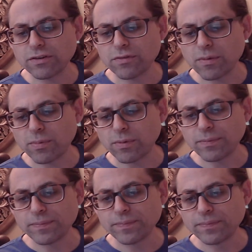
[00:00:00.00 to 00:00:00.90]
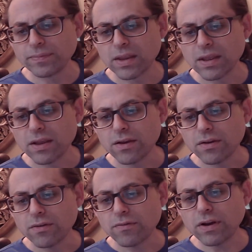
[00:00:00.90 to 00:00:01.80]
troubled.
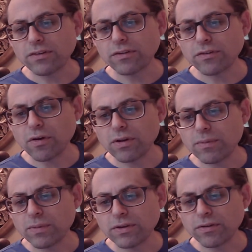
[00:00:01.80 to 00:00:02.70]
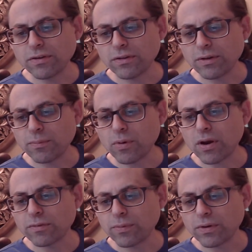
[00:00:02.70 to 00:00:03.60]
France is already materially
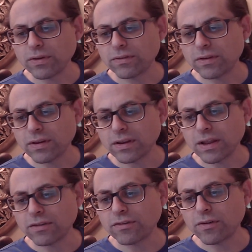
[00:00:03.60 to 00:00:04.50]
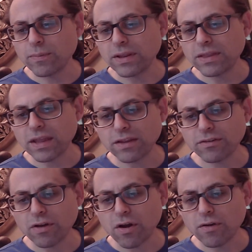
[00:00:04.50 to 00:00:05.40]
prosperous. It has so many things
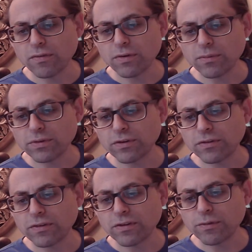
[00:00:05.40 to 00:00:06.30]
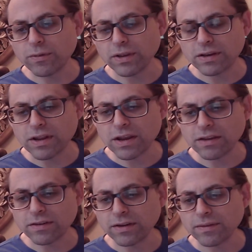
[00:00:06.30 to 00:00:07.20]
to offer which are sensually
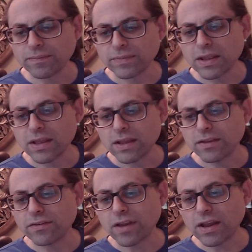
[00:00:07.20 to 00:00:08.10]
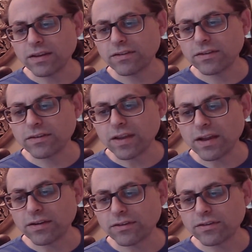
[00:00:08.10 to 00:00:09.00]
enticing sights,
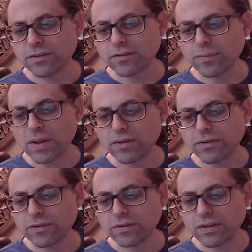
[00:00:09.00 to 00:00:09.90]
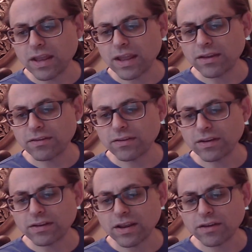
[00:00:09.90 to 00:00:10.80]
sounds, smells, tastes,
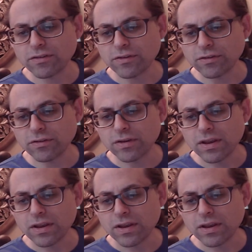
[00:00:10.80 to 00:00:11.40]
and textures.